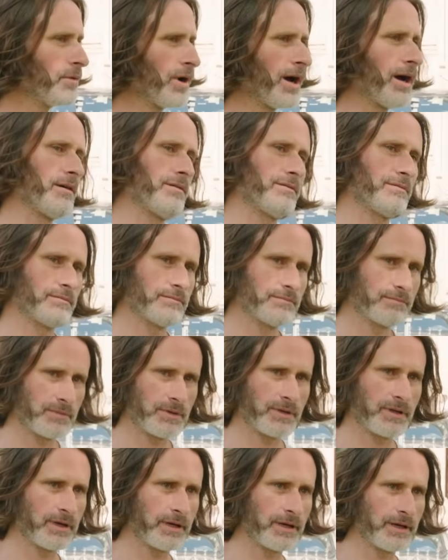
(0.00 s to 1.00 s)
Well,
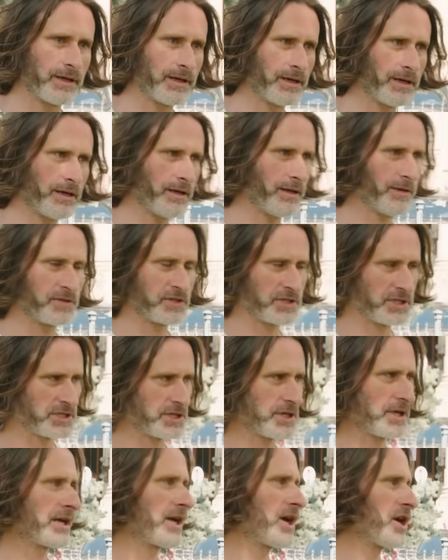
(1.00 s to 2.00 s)
if she's
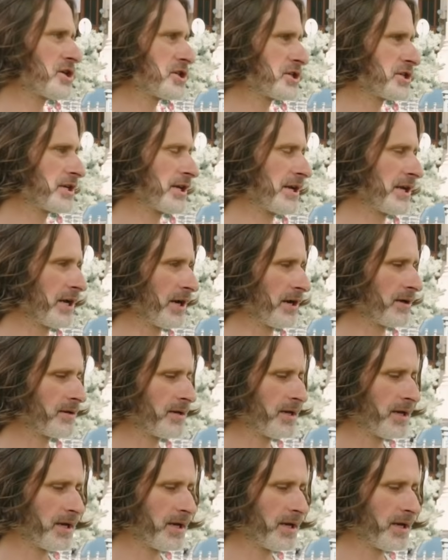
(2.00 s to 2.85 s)
got to go, she's got to go.